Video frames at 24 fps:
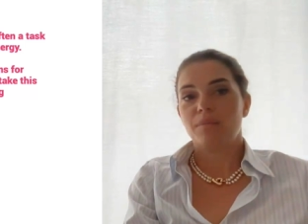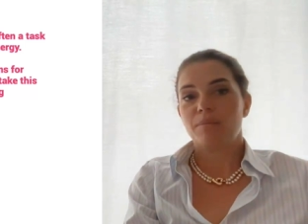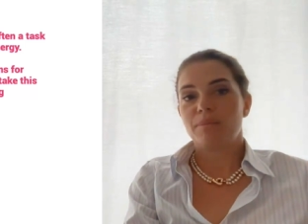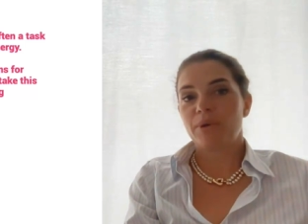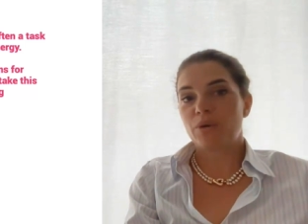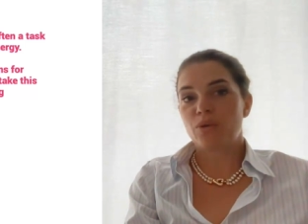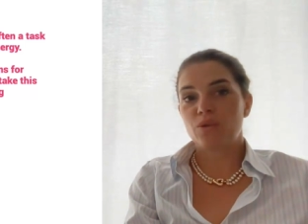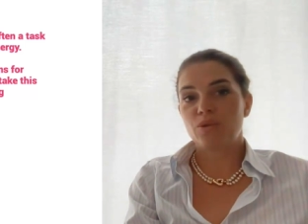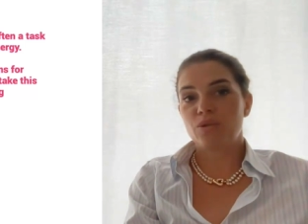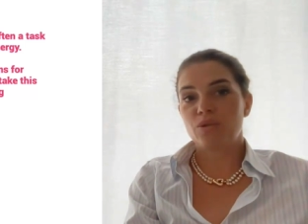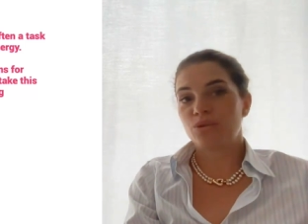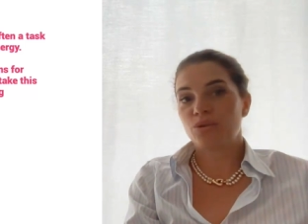
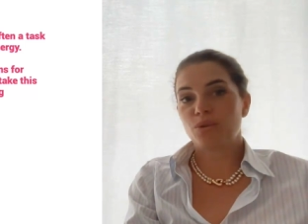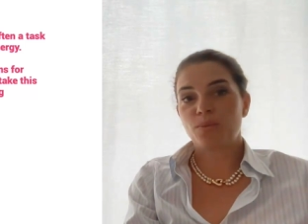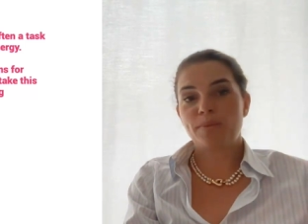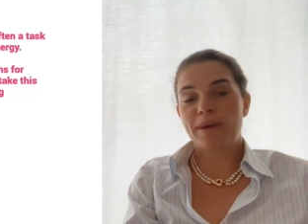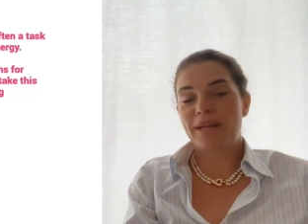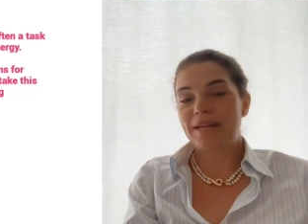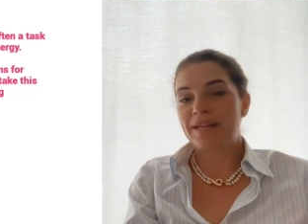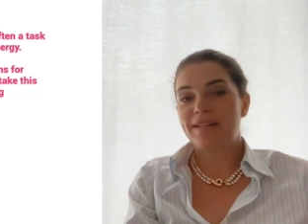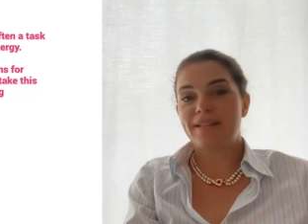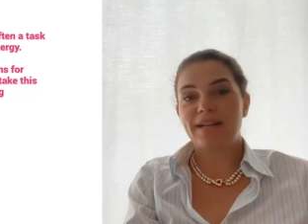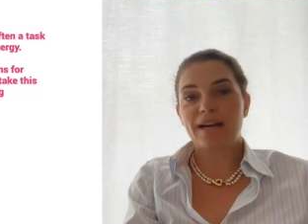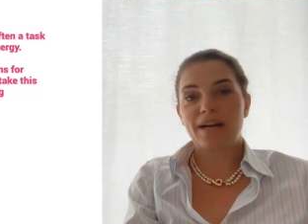because too
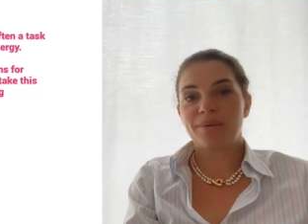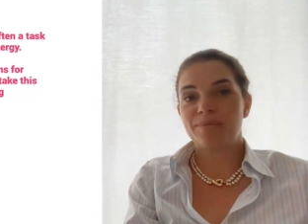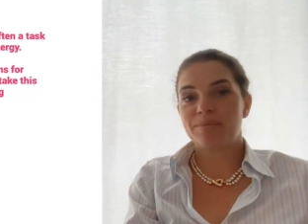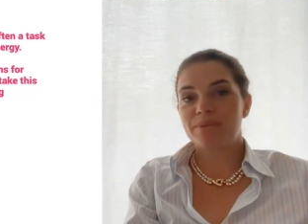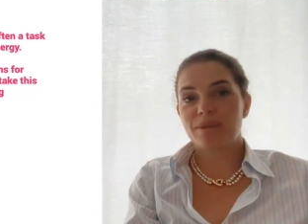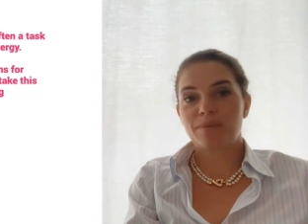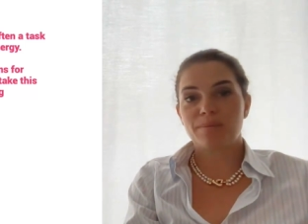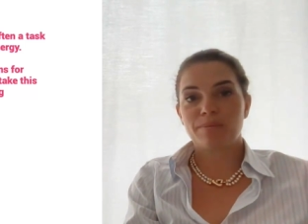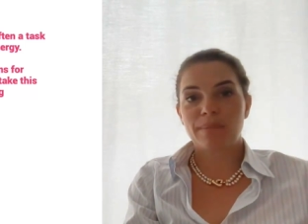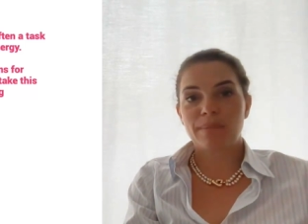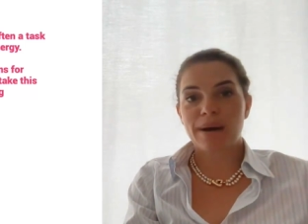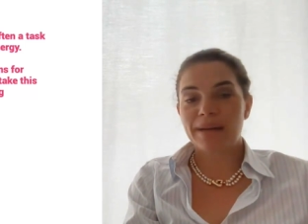many
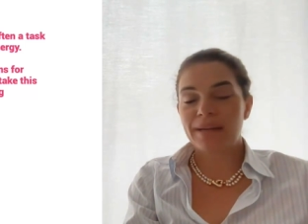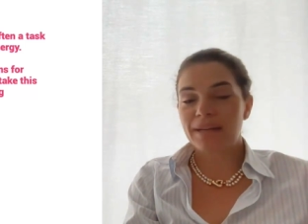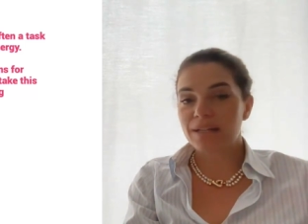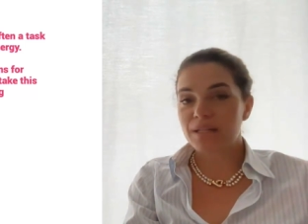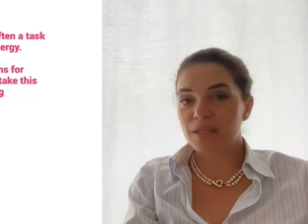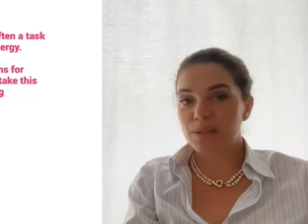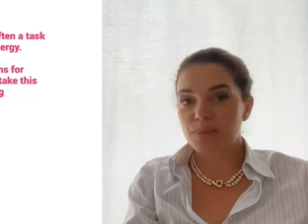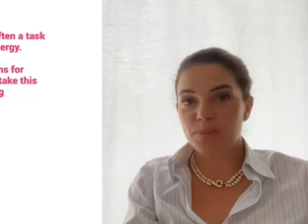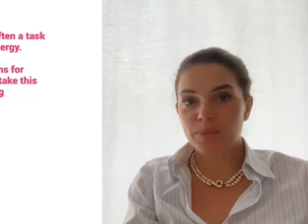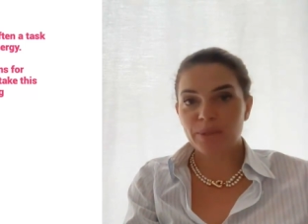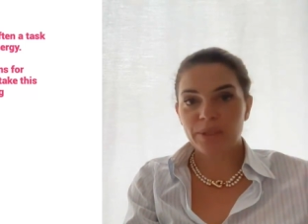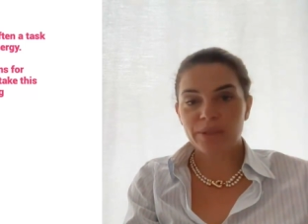times in my
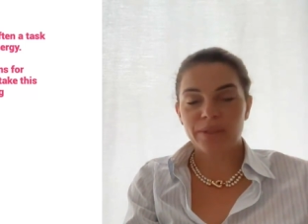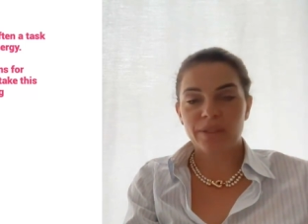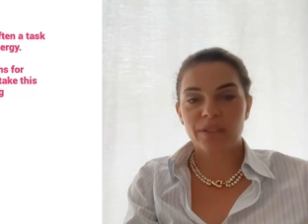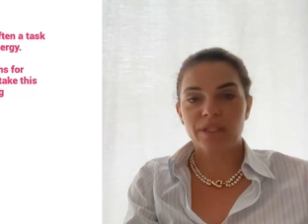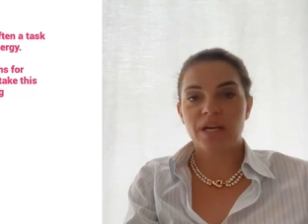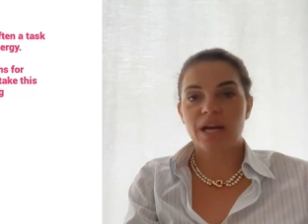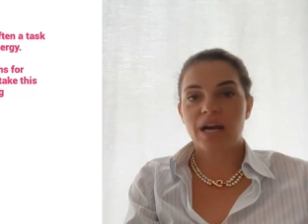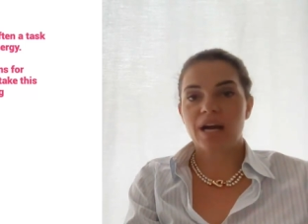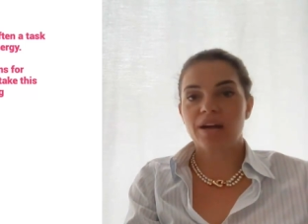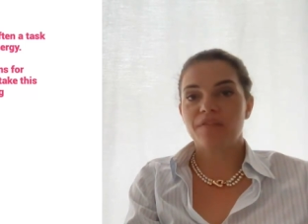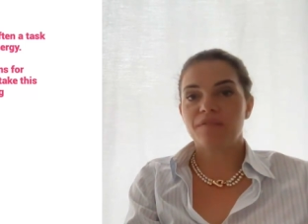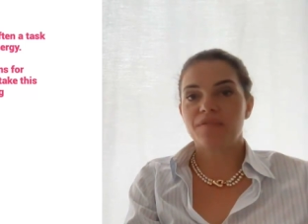
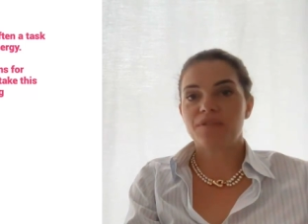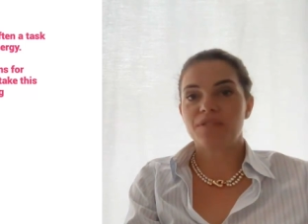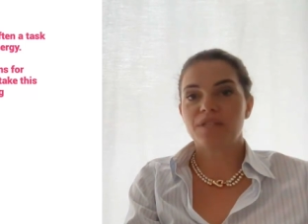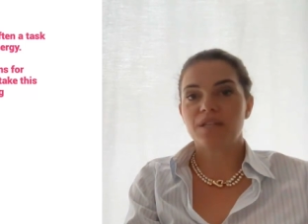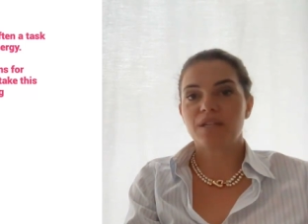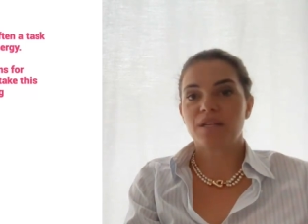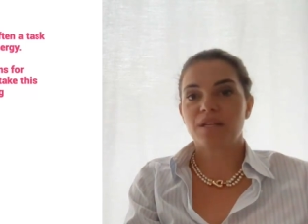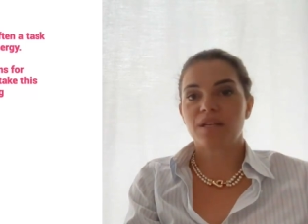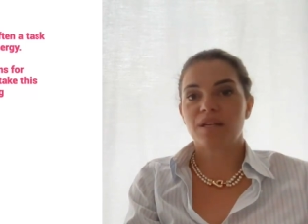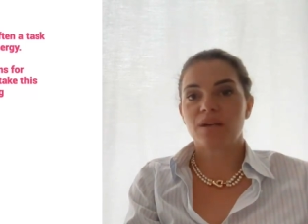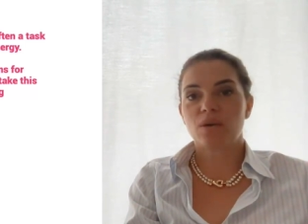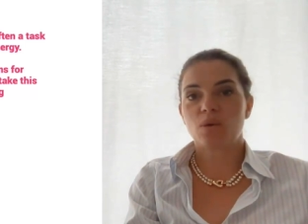experience I've
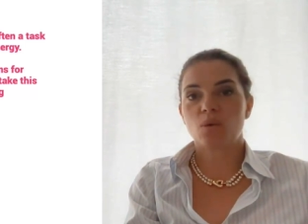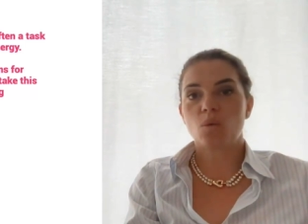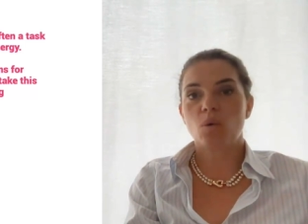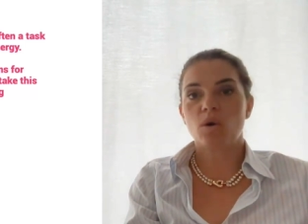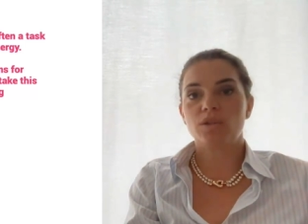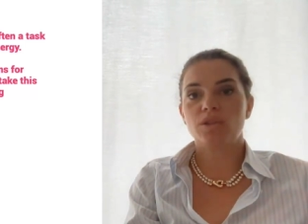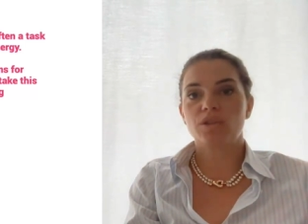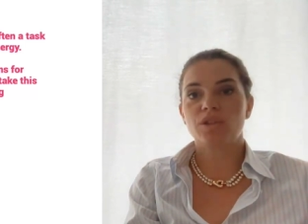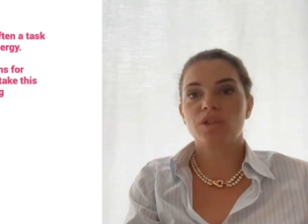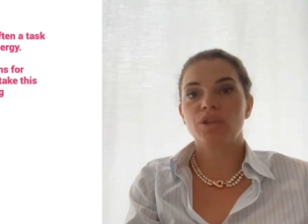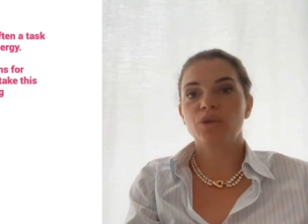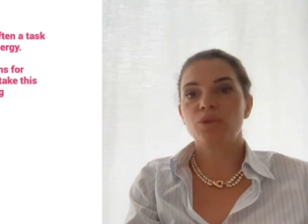seen
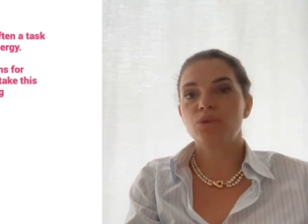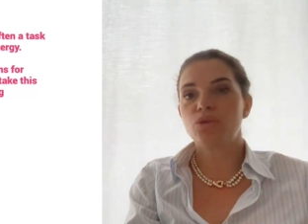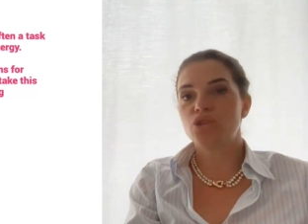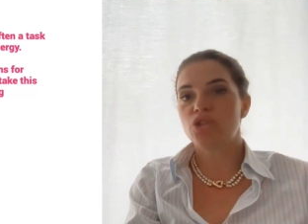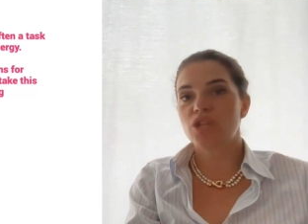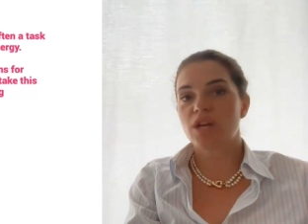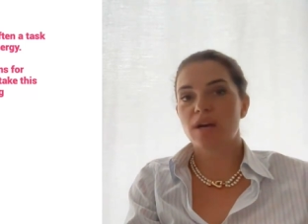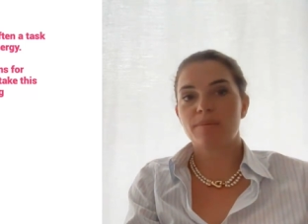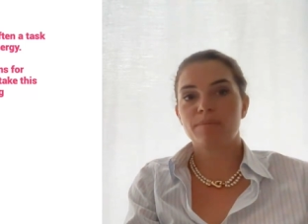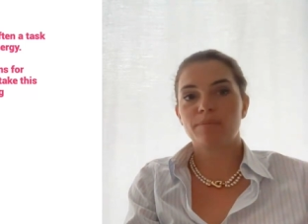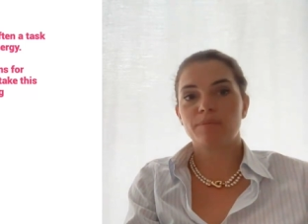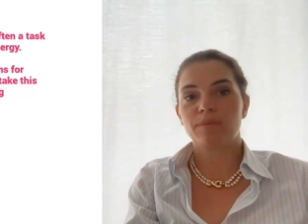what
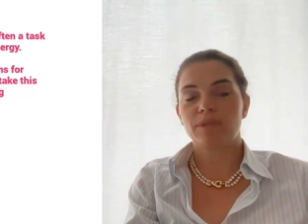huge,